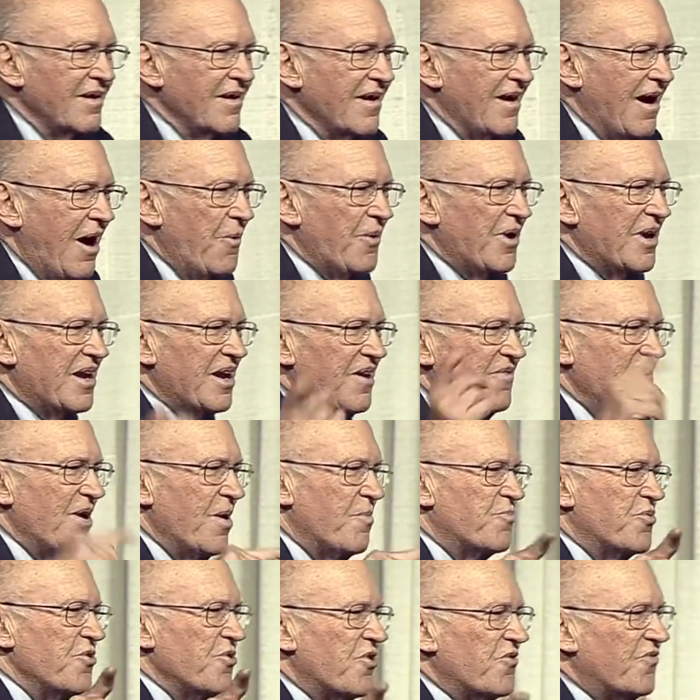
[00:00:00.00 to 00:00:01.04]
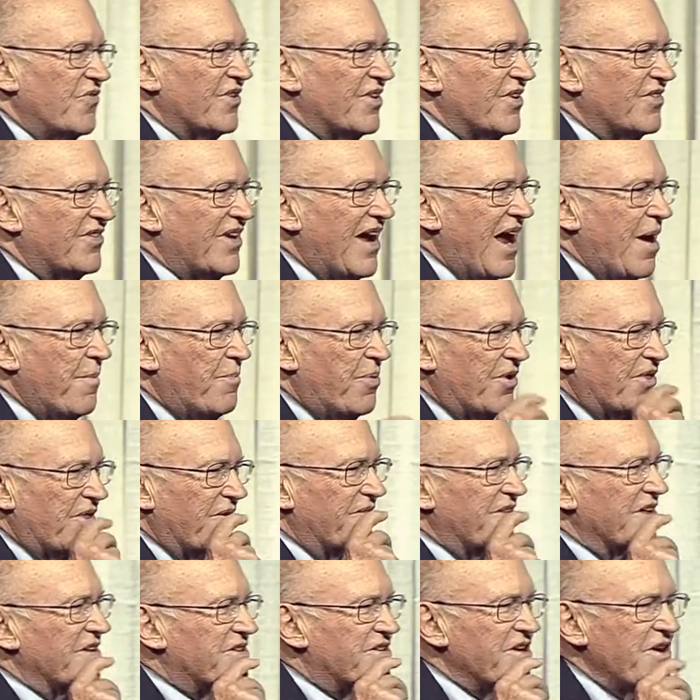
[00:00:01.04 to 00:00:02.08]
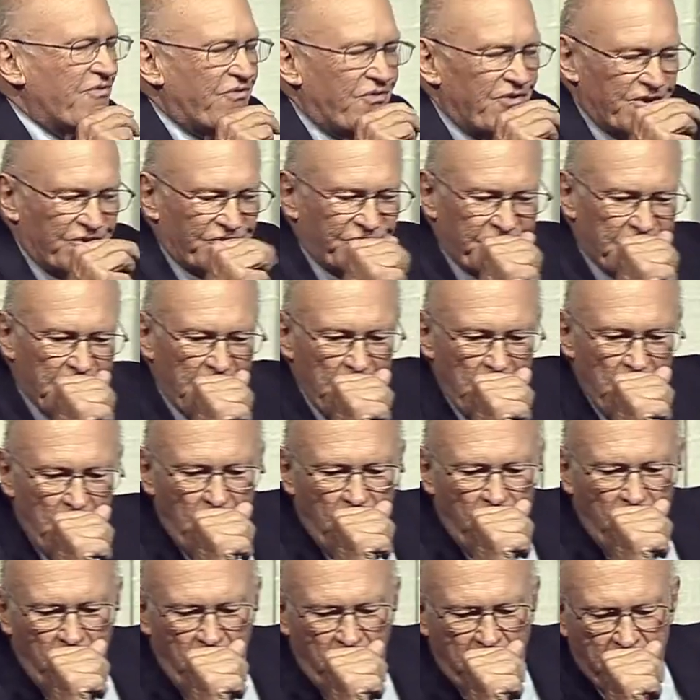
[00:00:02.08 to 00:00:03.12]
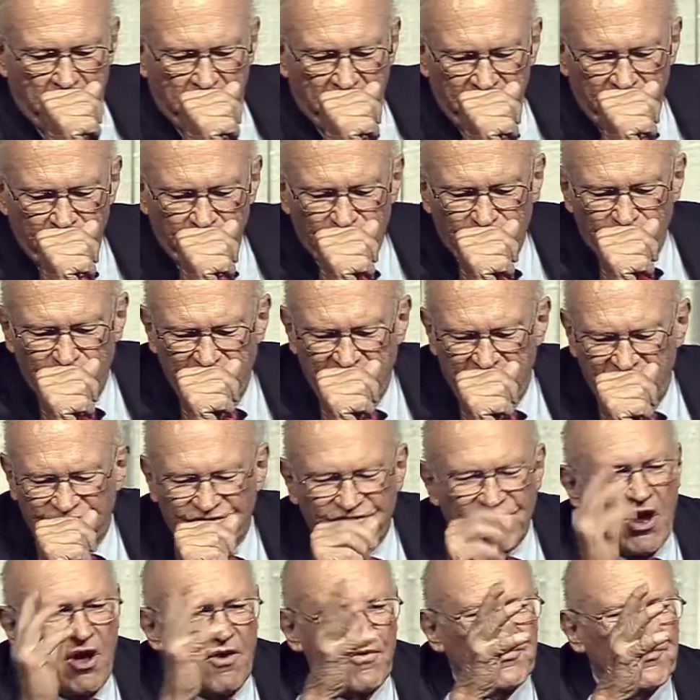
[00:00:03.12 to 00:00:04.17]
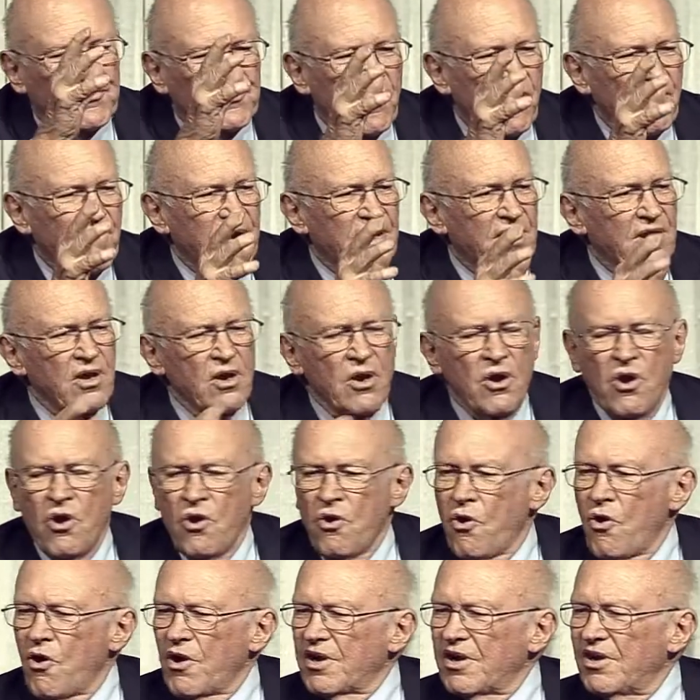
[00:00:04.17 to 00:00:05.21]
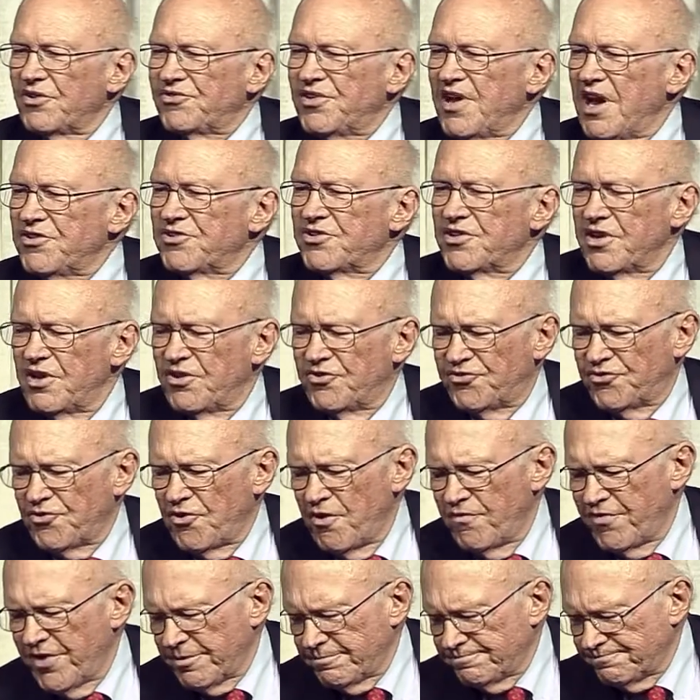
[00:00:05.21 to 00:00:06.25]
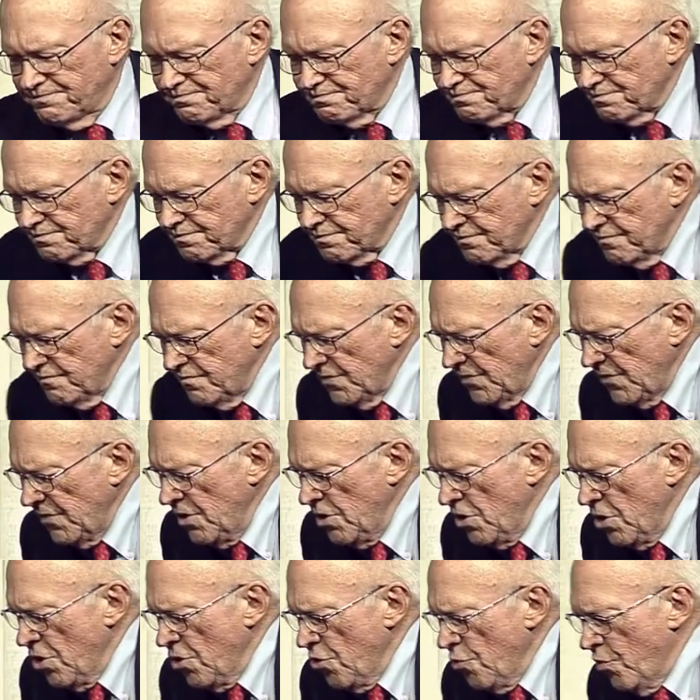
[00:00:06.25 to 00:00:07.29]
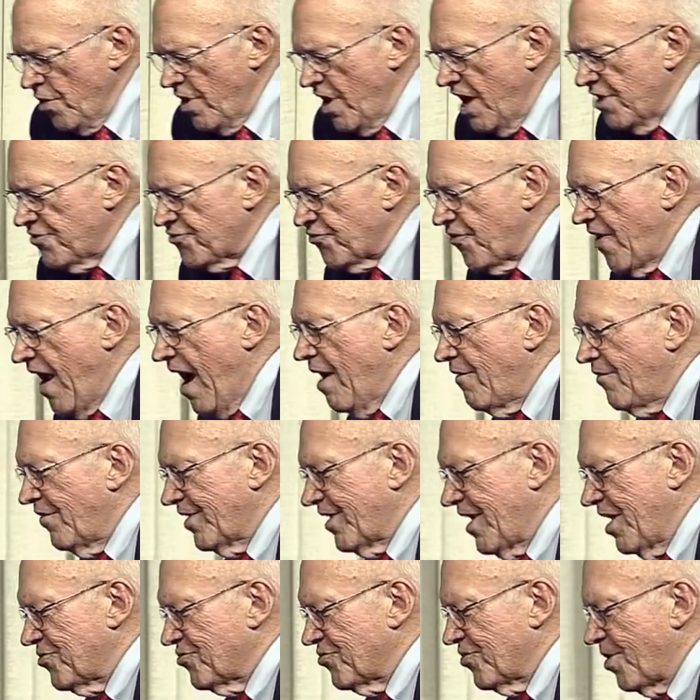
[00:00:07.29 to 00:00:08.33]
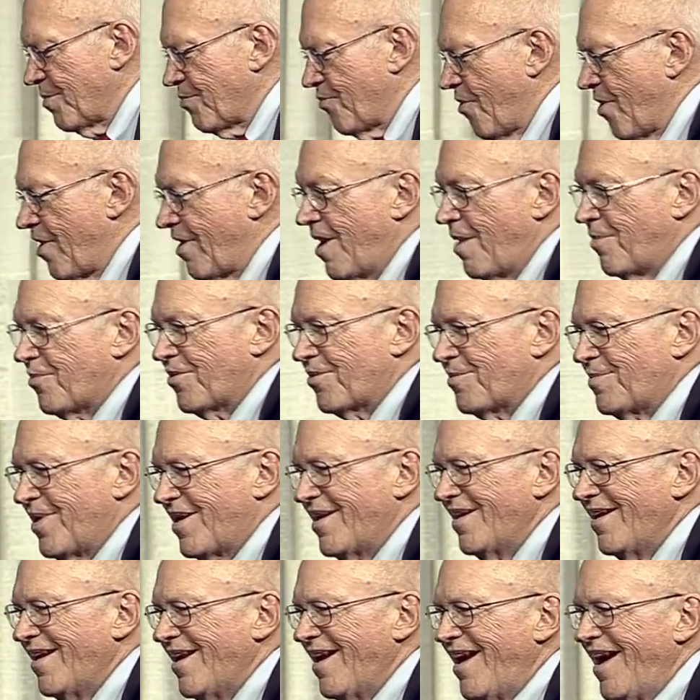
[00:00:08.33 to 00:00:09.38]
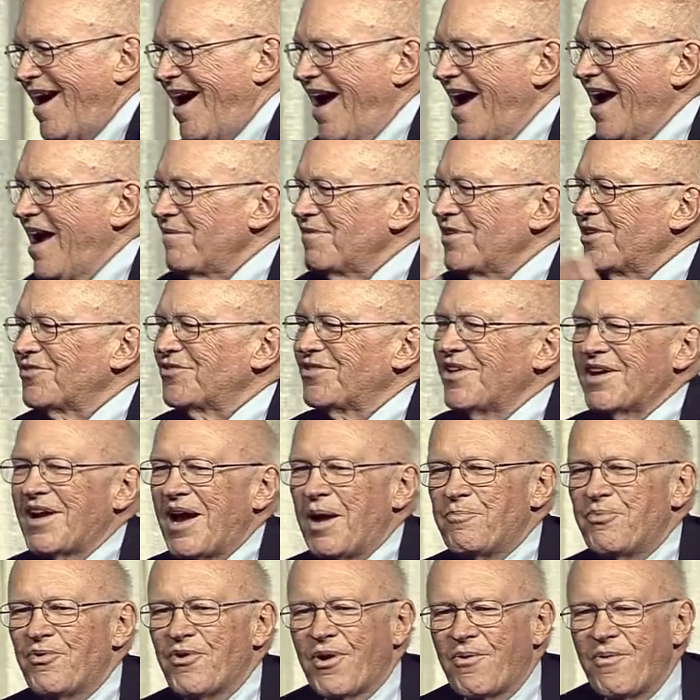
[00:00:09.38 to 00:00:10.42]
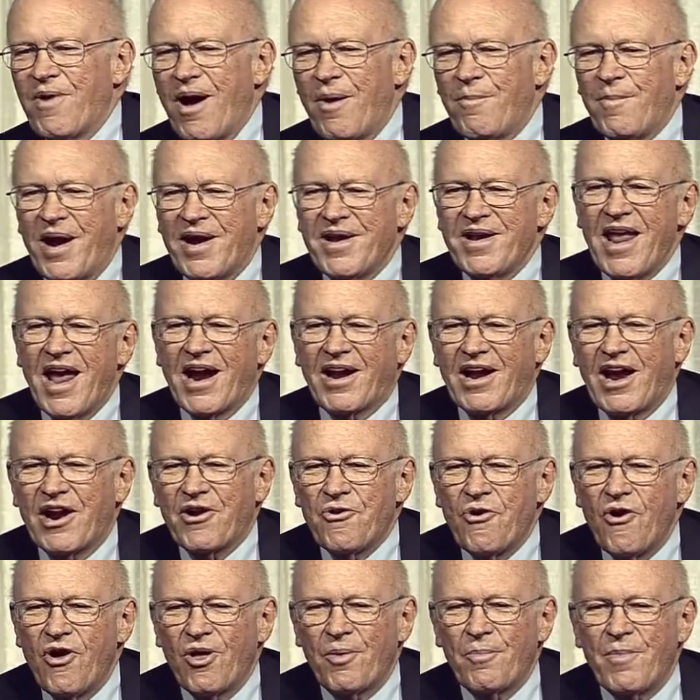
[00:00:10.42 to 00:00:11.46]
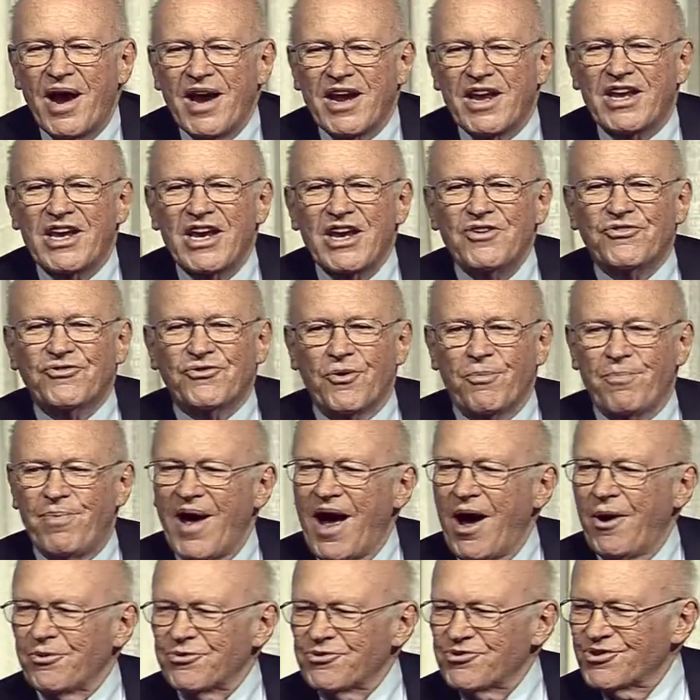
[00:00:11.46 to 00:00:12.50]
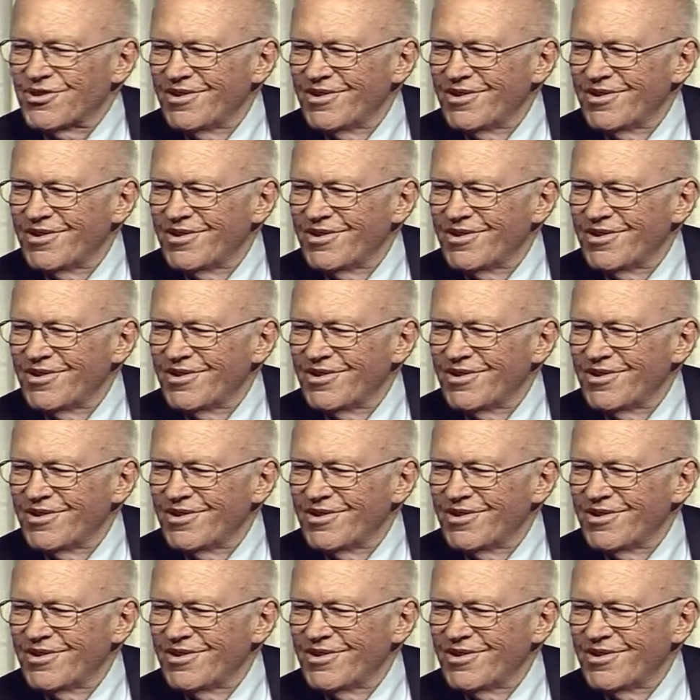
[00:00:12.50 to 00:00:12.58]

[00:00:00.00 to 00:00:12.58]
I want to give you a beautiful example of the difference between a self-serving organization and serving. When I travel, and I should have brought it up with me, I have this thing I put around my neck. I call it my geezer pouch.